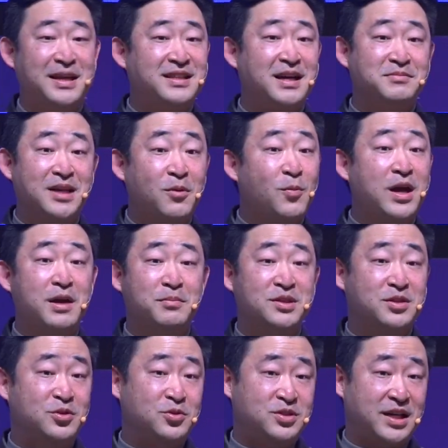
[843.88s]
many times I wake up
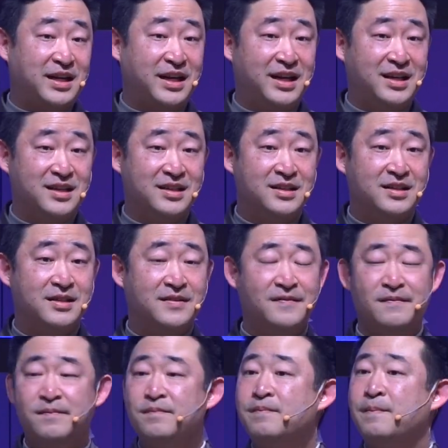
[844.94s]
with a huge headache.
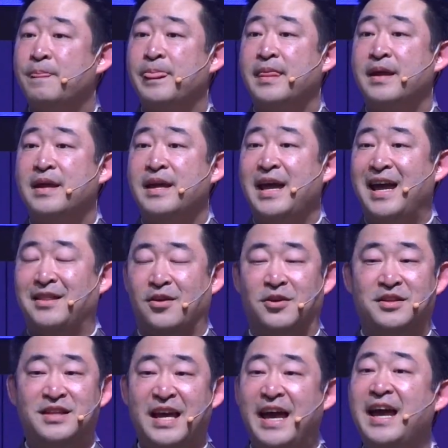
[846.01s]
And
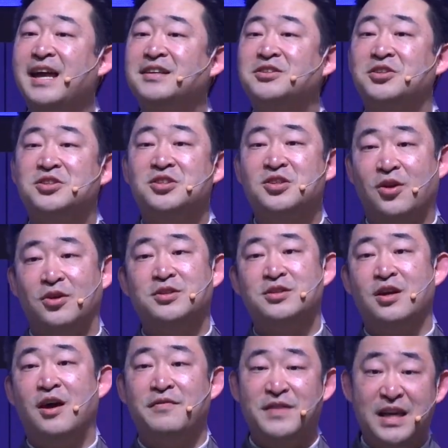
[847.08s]
our day just
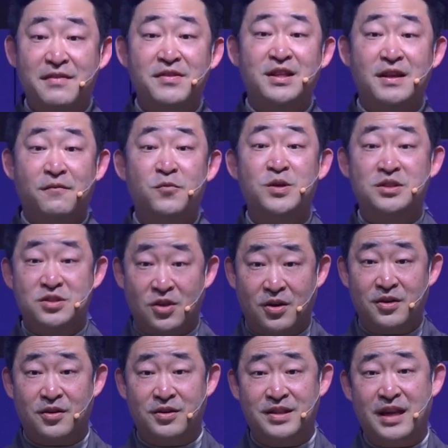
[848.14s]
starts off, even if we
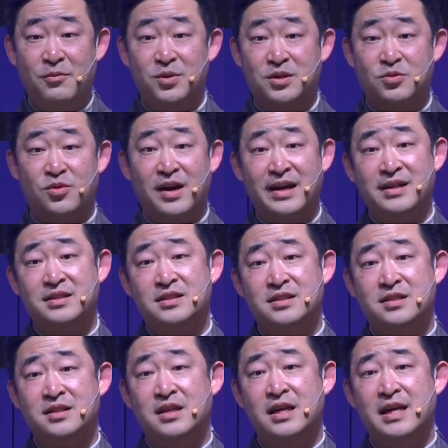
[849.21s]
started our day with
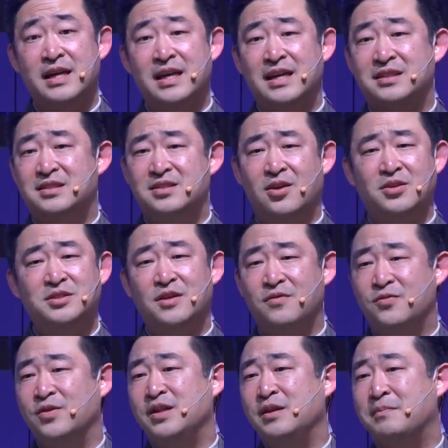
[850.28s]
Christ, it starts
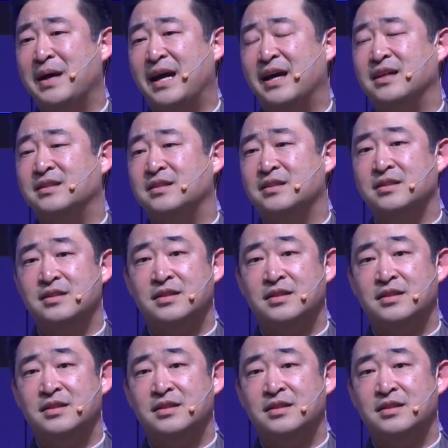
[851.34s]
off really bad.